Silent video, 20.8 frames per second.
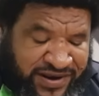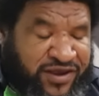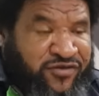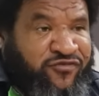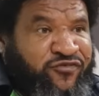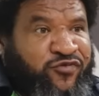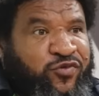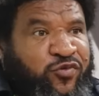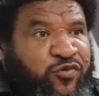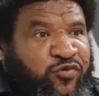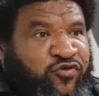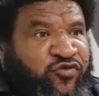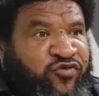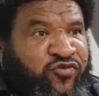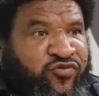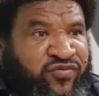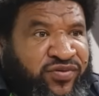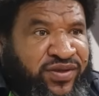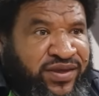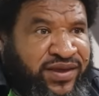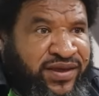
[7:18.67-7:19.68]
Now, for
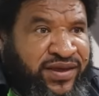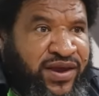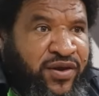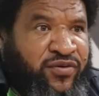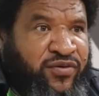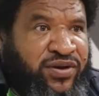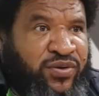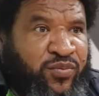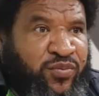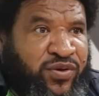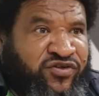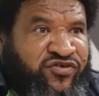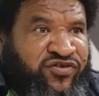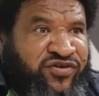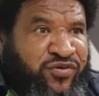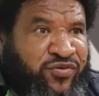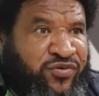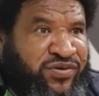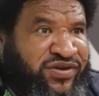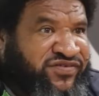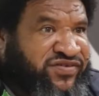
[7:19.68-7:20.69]
those currently
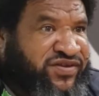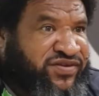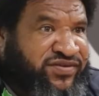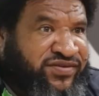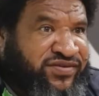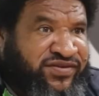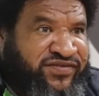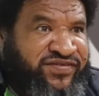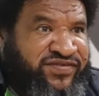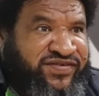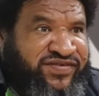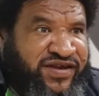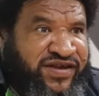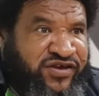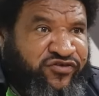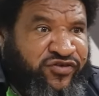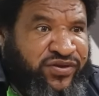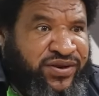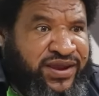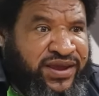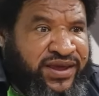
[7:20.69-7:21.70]
watching or listening to this
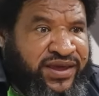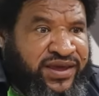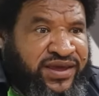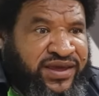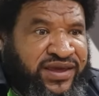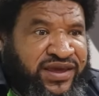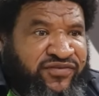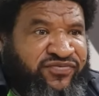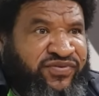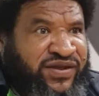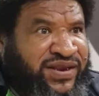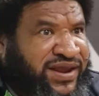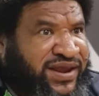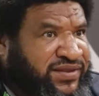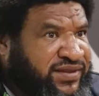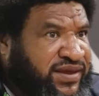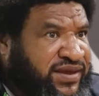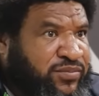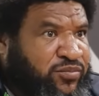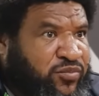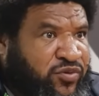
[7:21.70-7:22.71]
discussion, if they'd
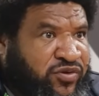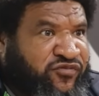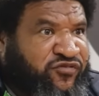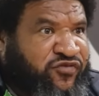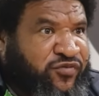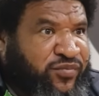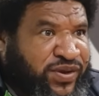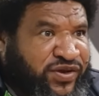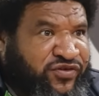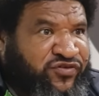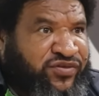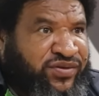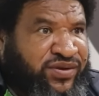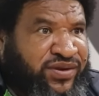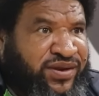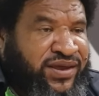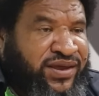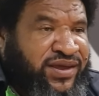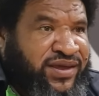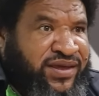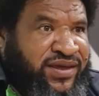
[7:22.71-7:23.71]
like to get more
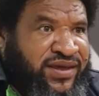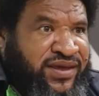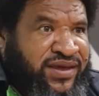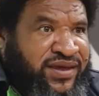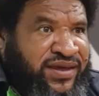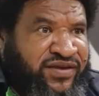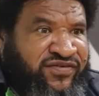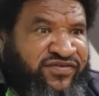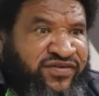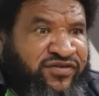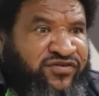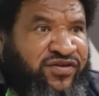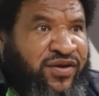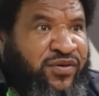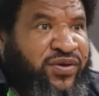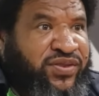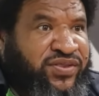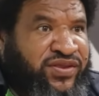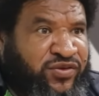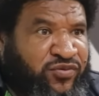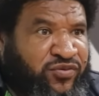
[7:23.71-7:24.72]
information as such,
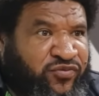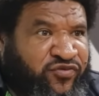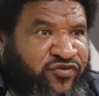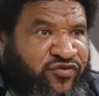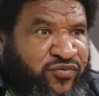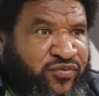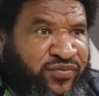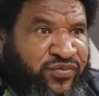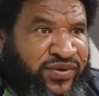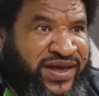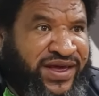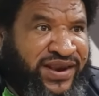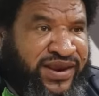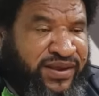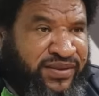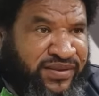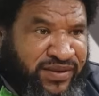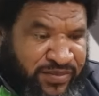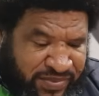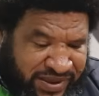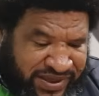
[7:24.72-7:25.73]
how can they do so
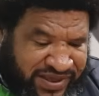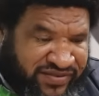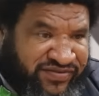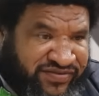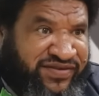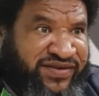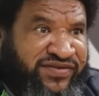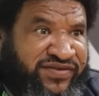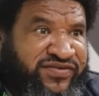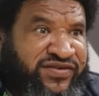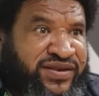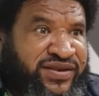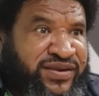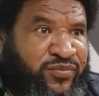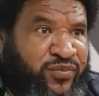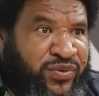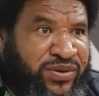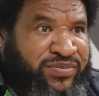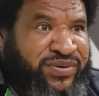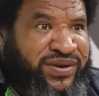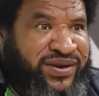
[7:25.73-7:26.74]
regarding the
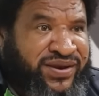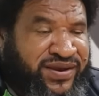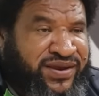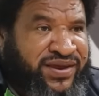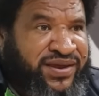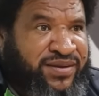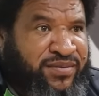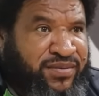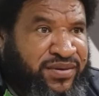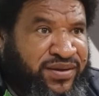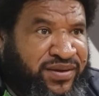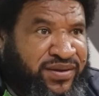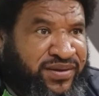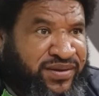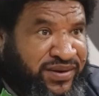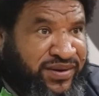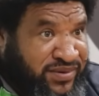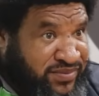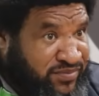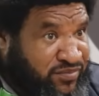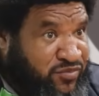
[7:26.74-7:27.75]
MyNCSL web
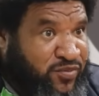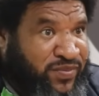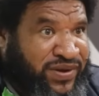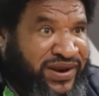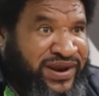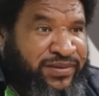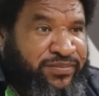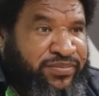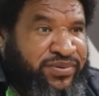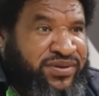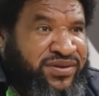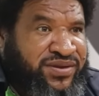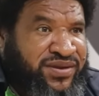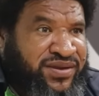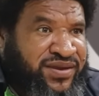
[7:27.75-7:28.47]
and mobile app?